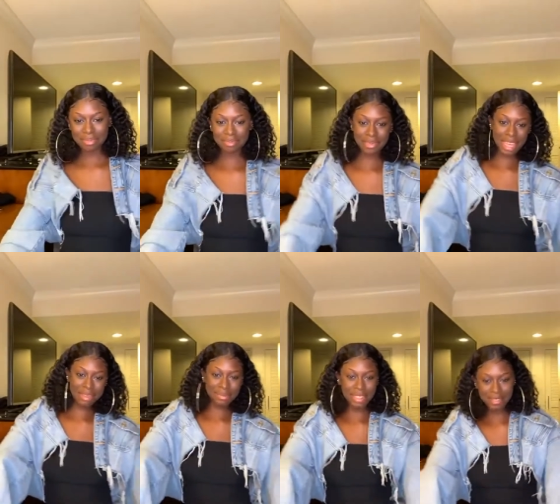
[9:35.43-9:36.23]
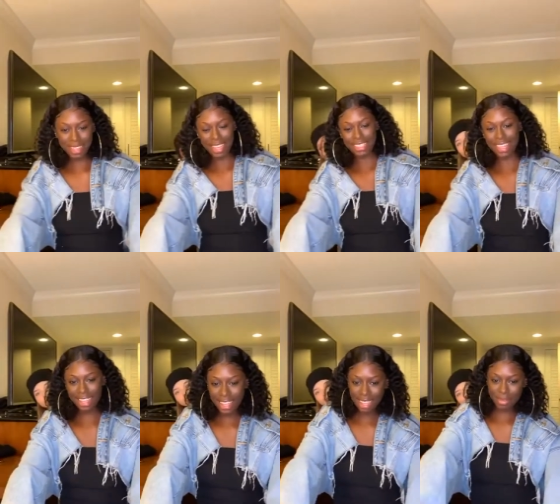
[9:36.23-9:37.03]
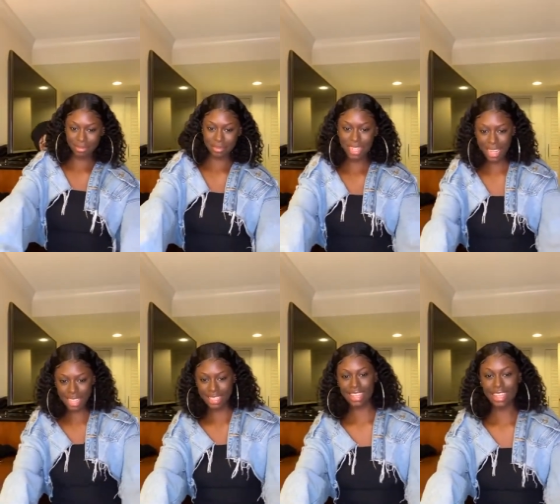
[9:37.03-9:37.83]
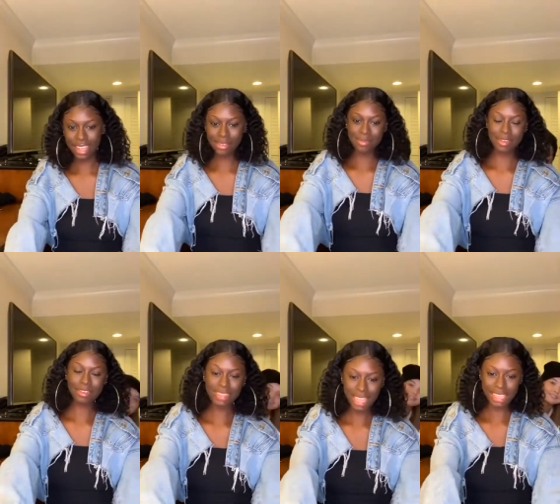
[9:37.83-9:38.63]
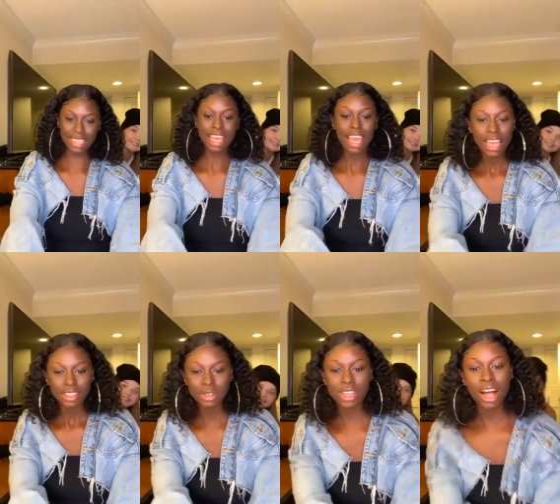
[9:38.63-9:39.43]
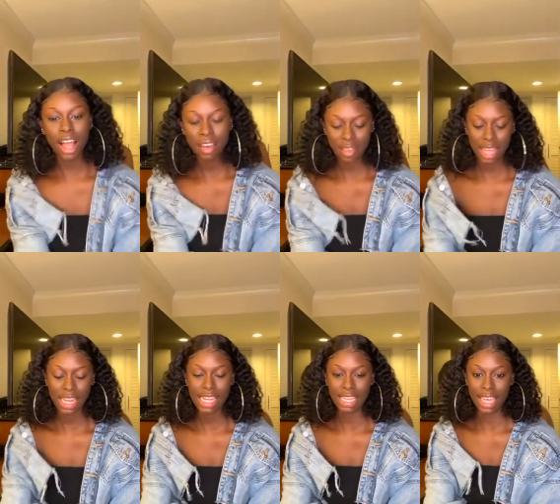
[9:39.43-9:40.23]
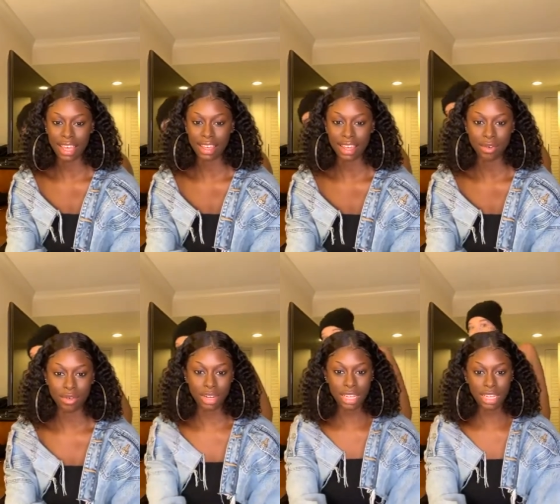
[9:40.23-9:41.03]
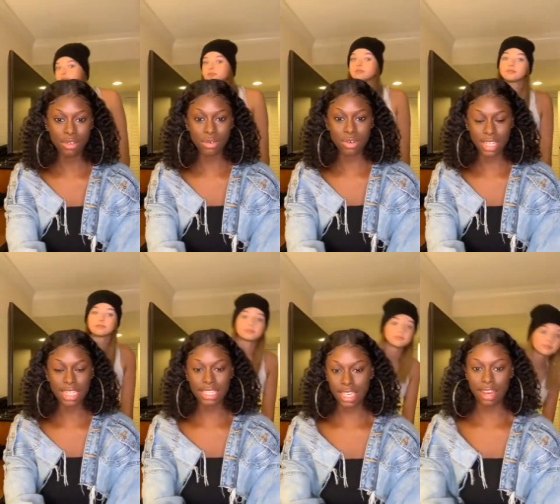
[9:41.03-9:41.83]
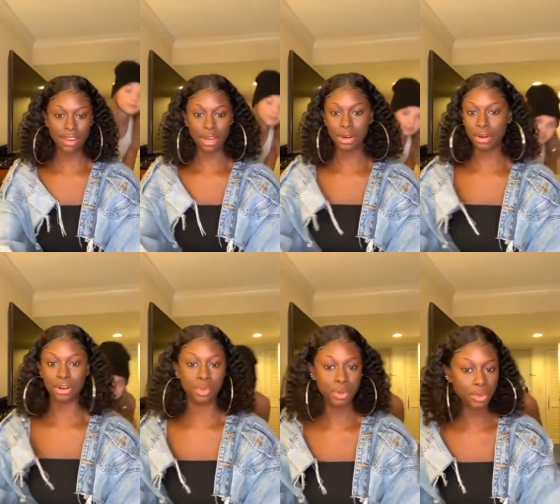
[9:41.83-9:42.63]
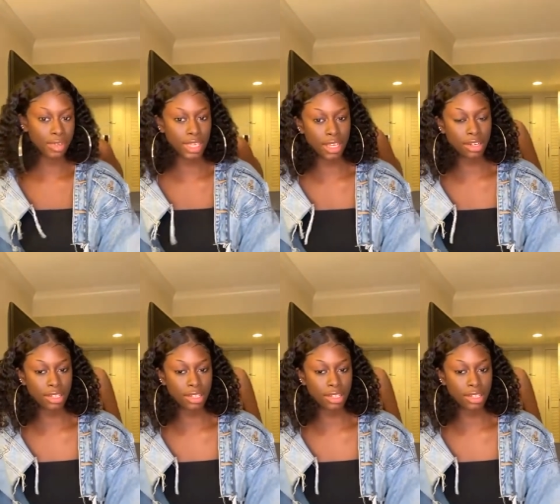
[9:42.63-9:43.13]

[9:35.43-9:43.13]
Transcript: it, move like I said. it, like I said. it, move like I said. Do y'all have any like really, really scary horror movie on